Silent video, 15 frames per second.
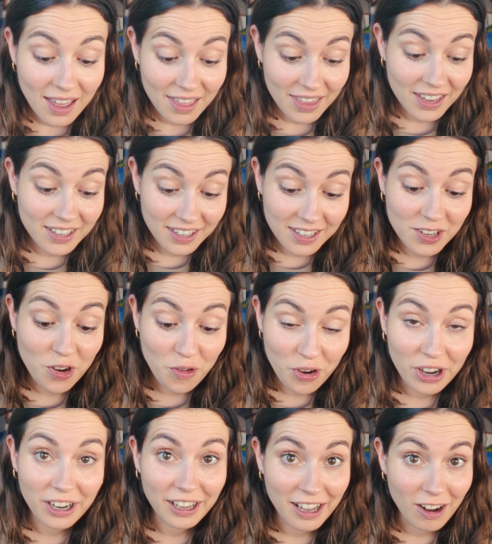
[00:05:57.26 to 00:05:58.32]
This is
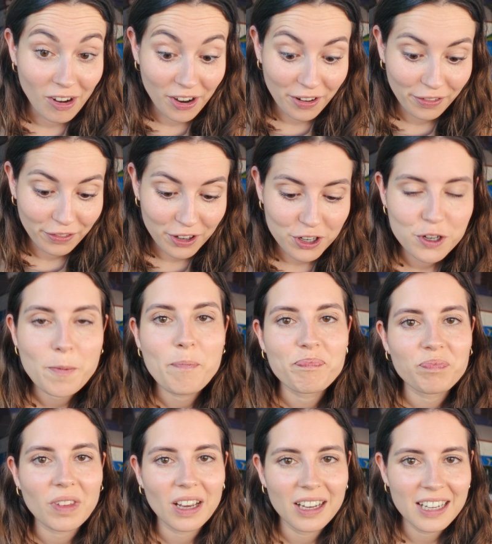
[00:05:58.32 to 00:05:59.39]
really a lot of fish.
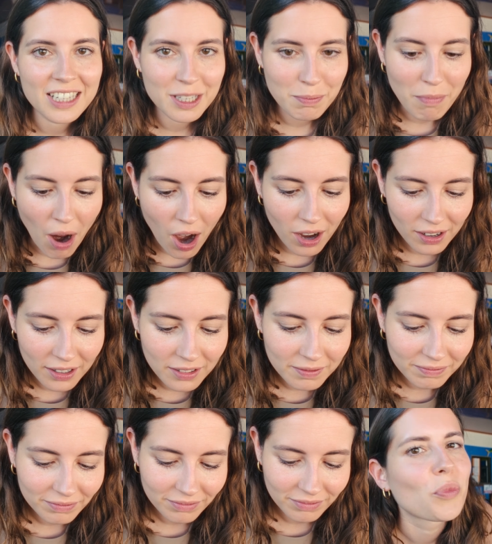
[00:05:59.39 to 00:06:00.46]
It's marlin.
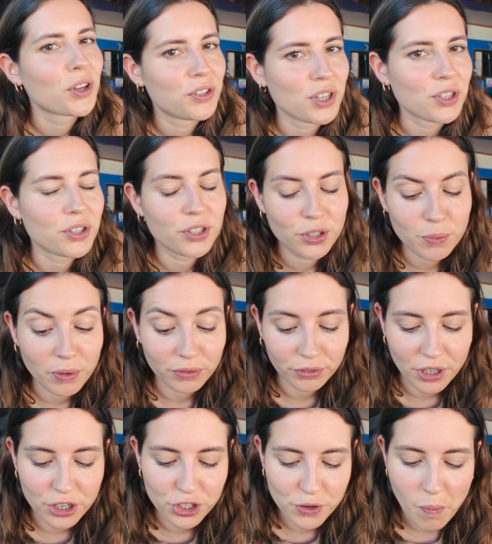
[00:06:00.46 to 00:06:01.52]
It tastes super
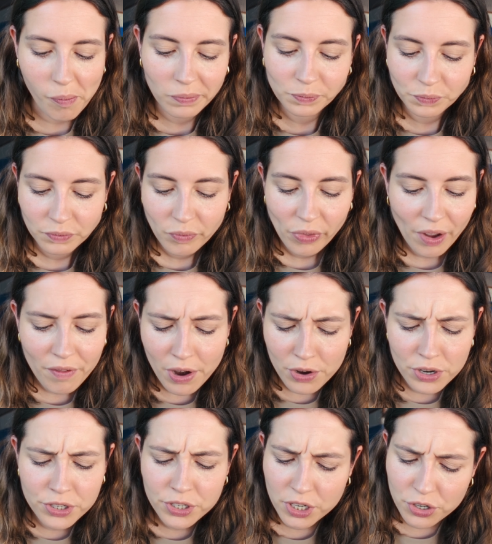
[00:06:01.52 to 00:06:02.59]
fresh.
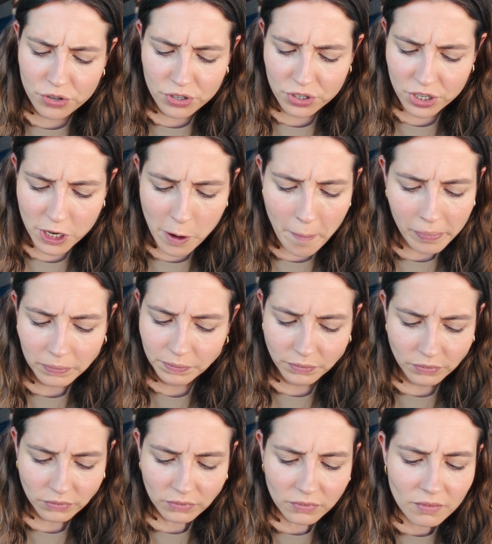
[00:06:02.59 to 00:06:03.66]
Very citrusy.
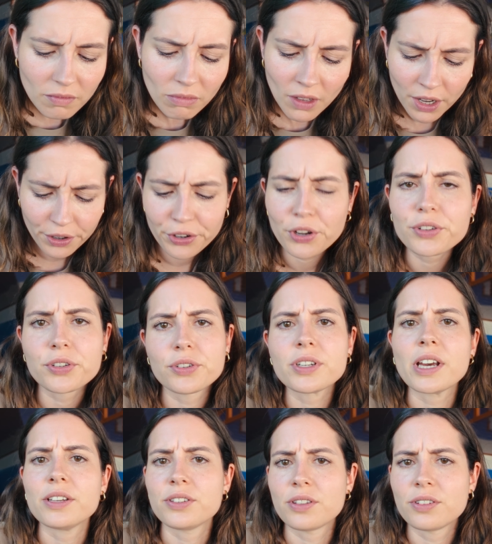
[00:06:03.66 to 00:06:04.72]
I can also
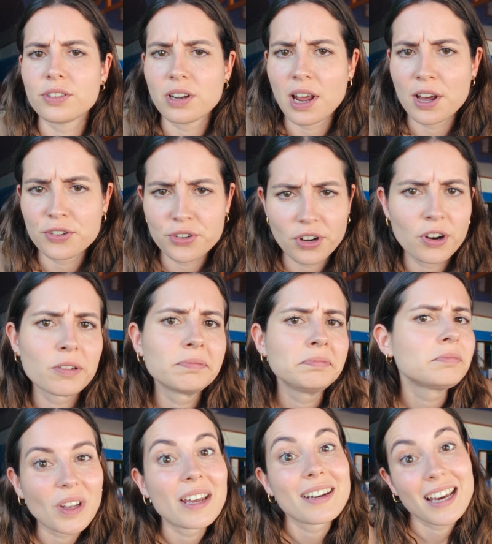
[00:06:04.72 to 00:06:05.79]
taste the cilantro.
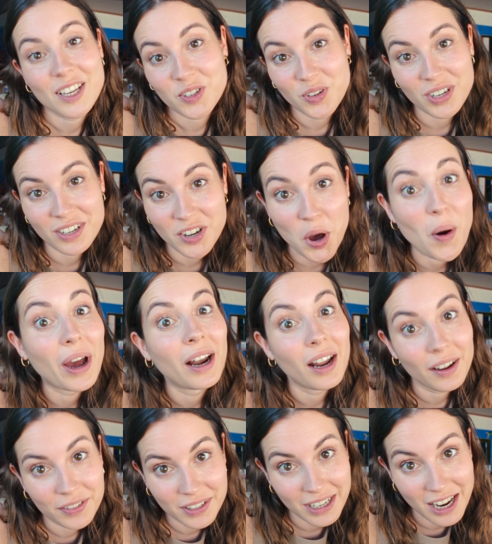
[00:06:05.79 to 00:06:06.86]
In case you didn't know, I
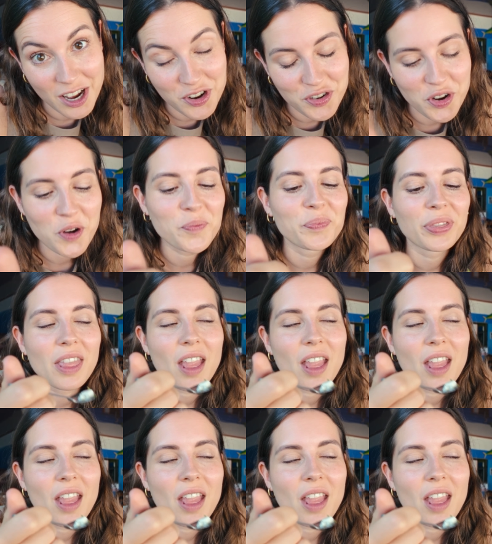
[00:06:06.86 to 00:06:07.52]
love cilantro.